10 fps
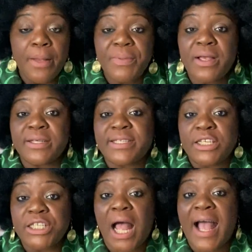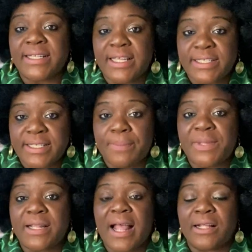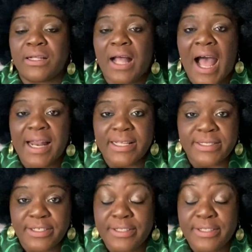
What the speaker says: Because the child has accepted that God is,